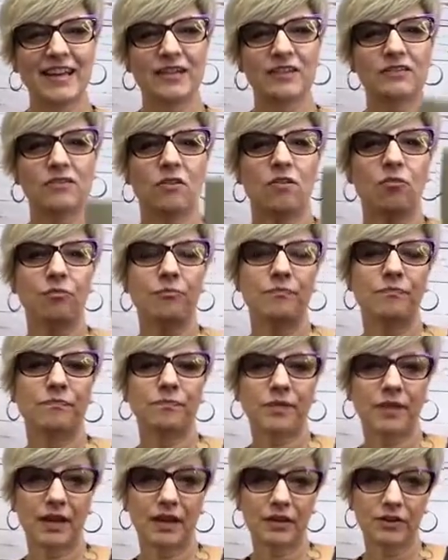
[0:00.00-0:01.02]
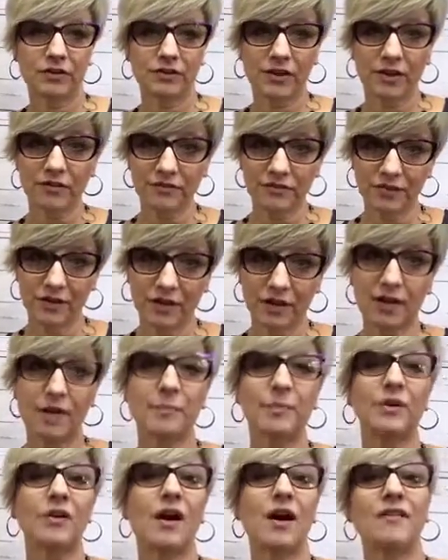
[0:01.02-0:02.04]
So get yourself a
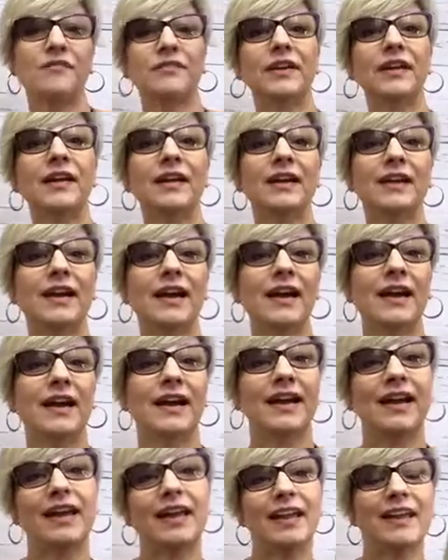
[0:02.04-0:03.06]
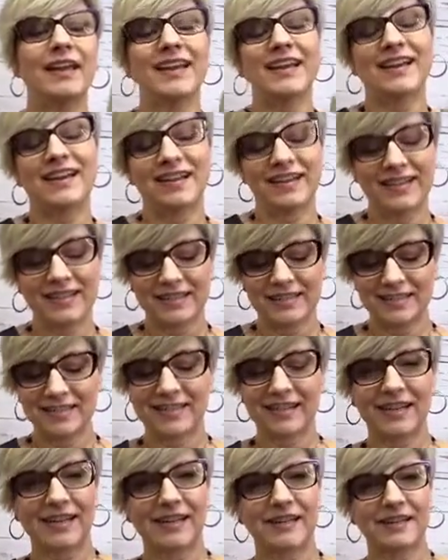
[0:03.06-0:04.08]
cup of coffee and
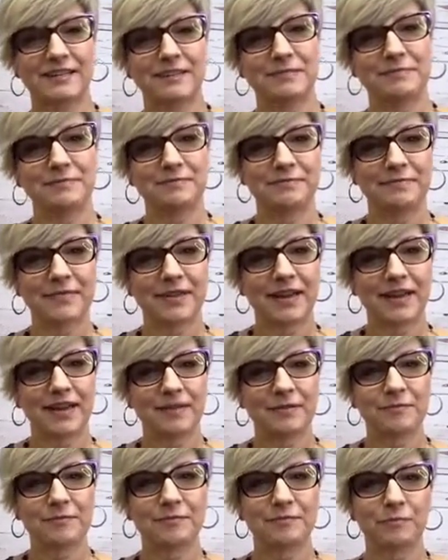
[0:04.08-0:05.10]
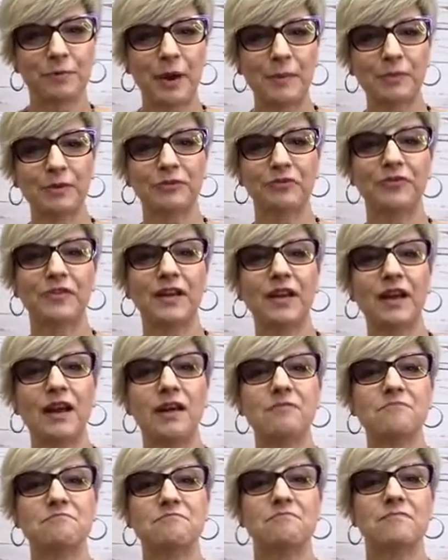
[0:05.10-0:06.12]
um, prop your feet
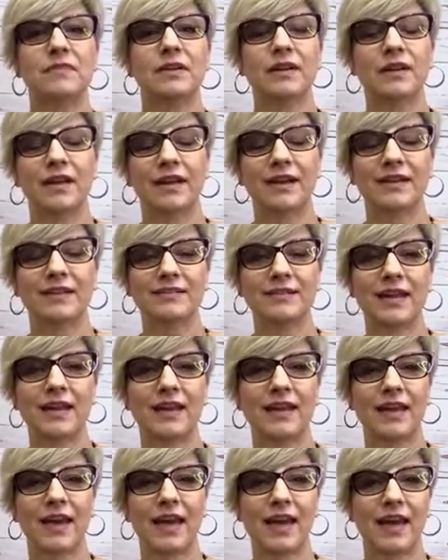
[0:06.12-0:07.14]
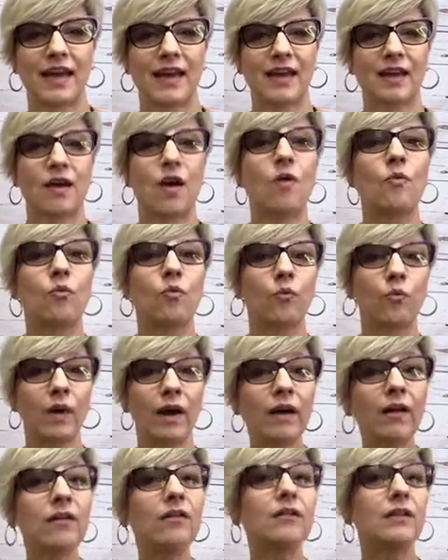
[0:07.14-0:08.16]
up and take a
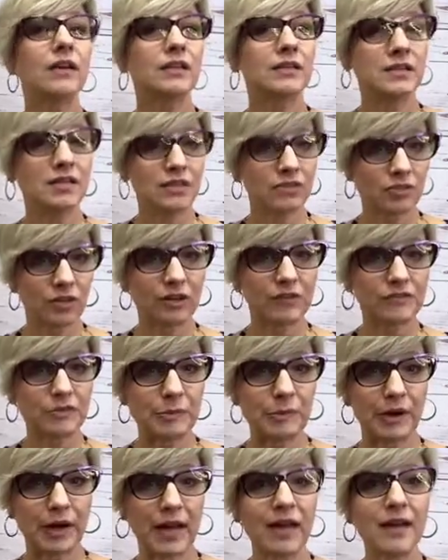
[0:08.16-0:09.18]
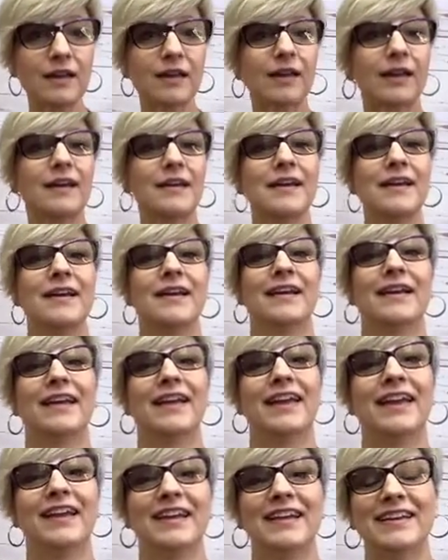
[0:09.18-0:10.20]
well-deserved break.
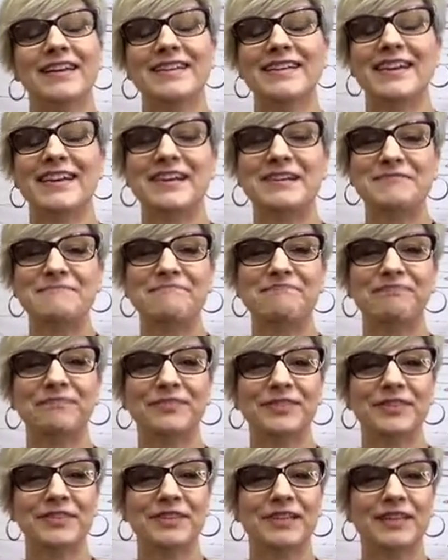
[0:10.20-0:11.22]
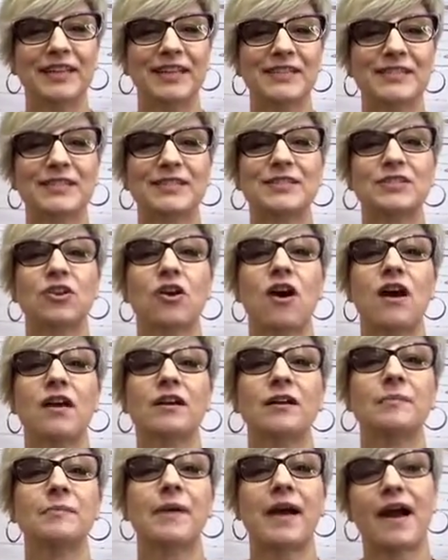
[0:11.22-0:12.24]
And um, let's
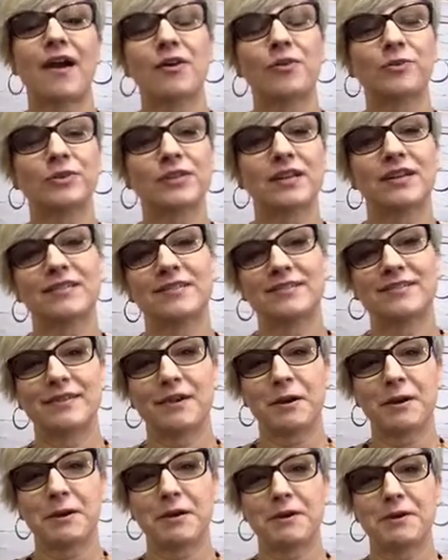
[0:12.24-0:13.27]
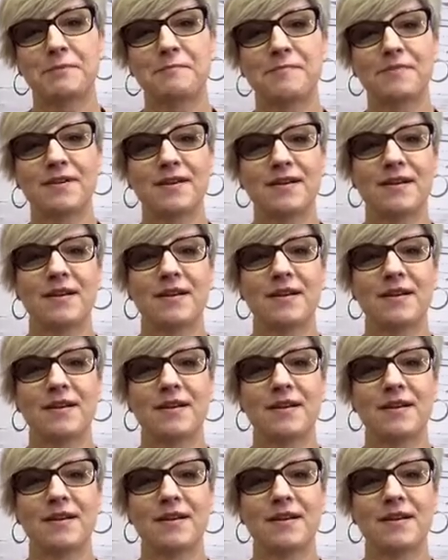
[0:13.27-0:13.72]
talk about some.